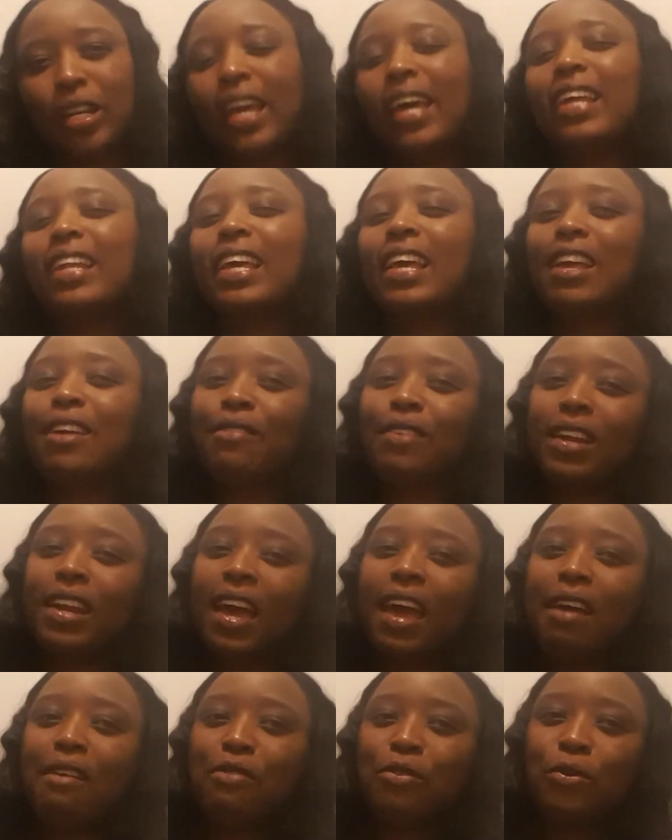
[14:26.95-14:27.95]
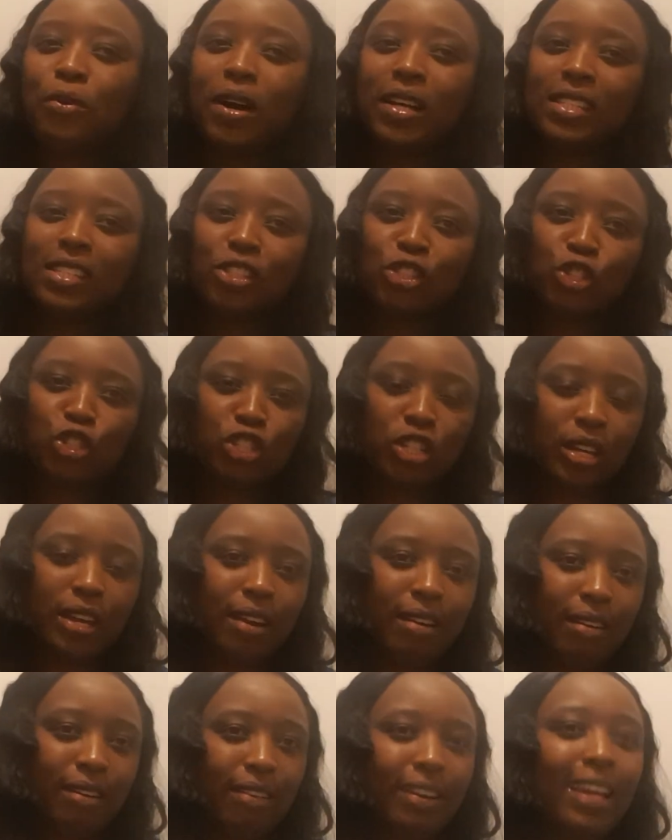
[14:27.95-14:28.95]
and even everyone
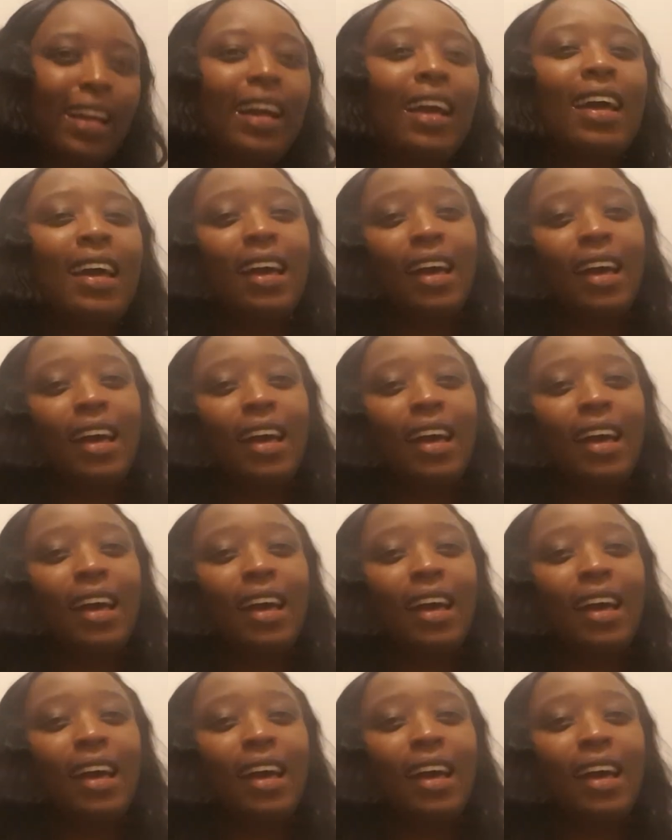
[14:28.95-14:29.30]
sharing,